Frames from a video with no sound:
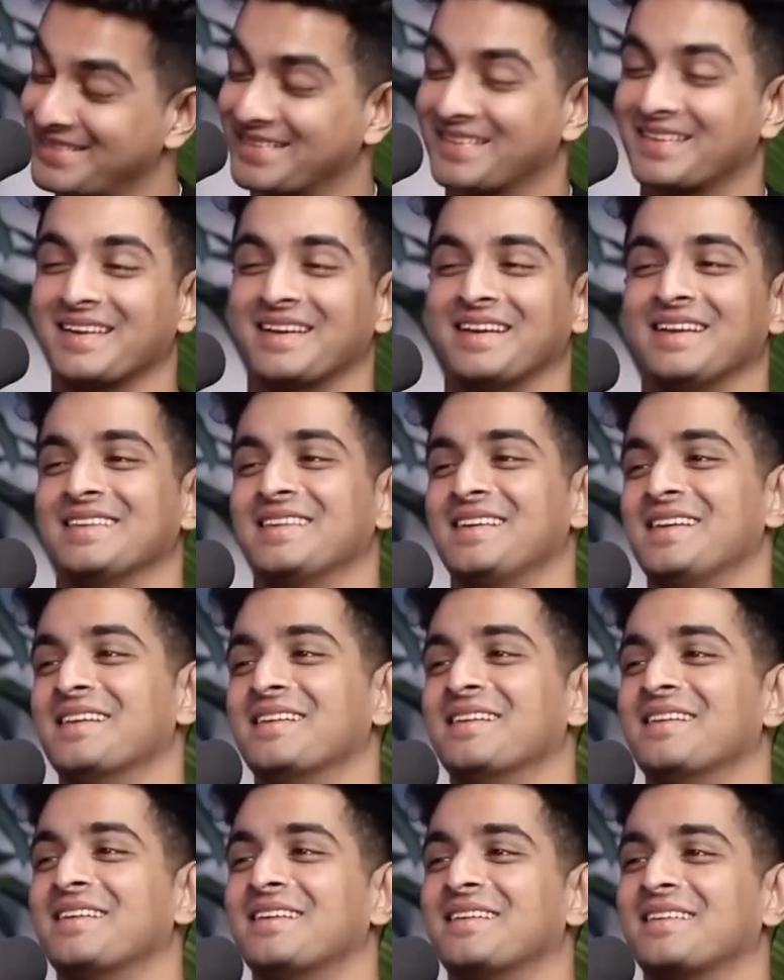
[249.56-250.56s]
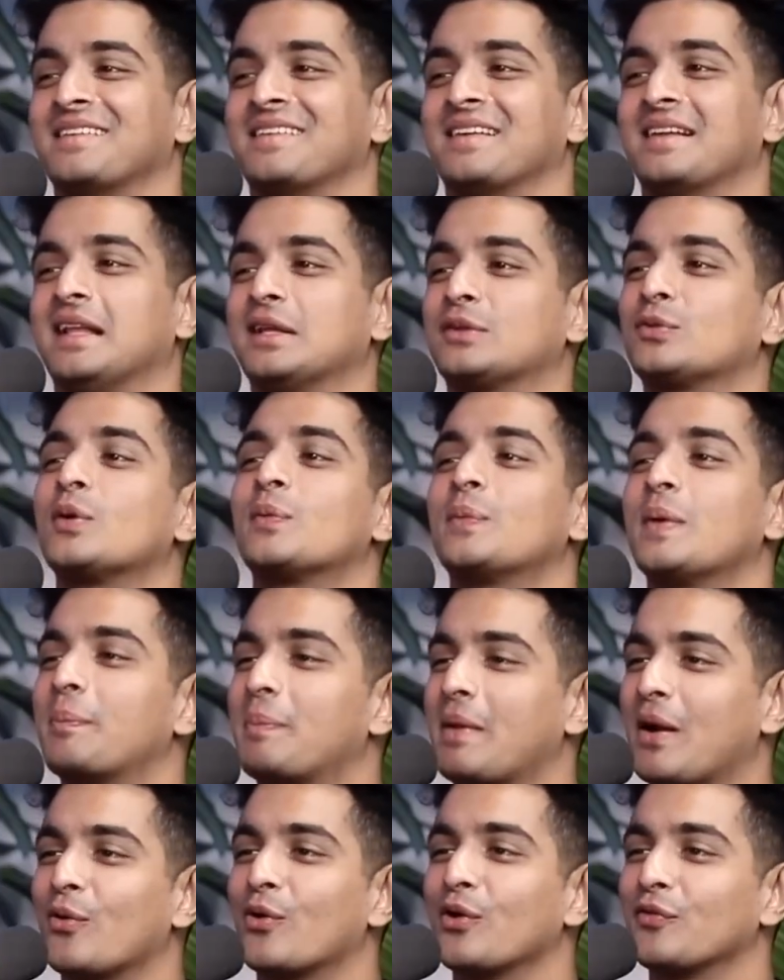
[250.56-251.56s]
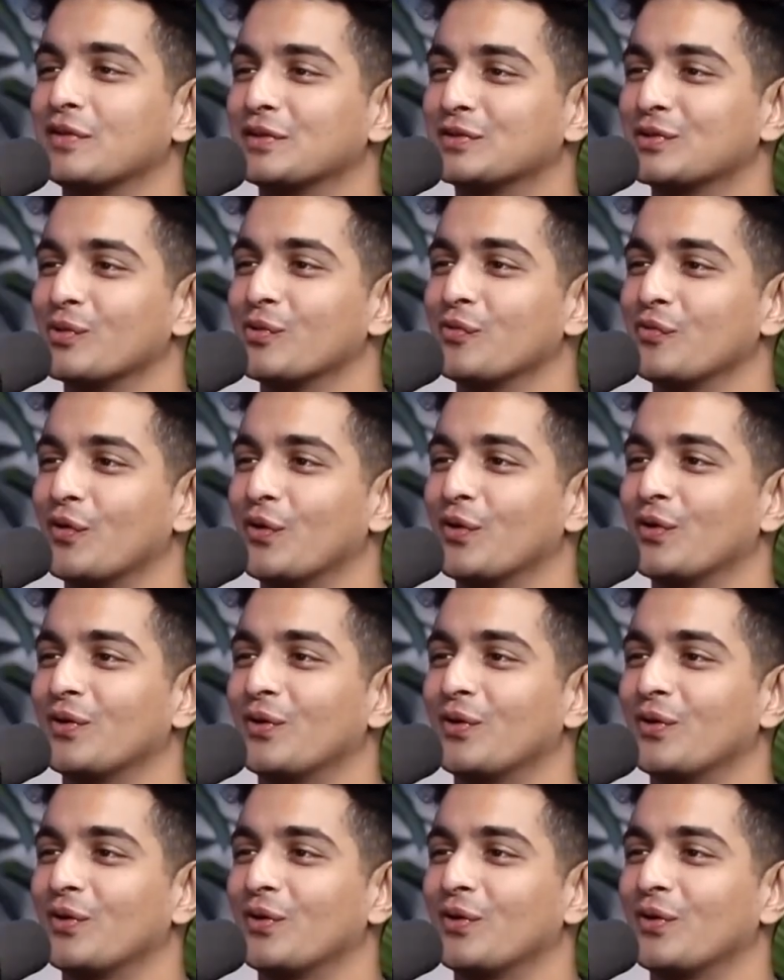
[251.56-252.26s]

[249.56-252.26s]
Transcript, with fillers: It's crazy. Yeah, that's what we're proud of ISRO for.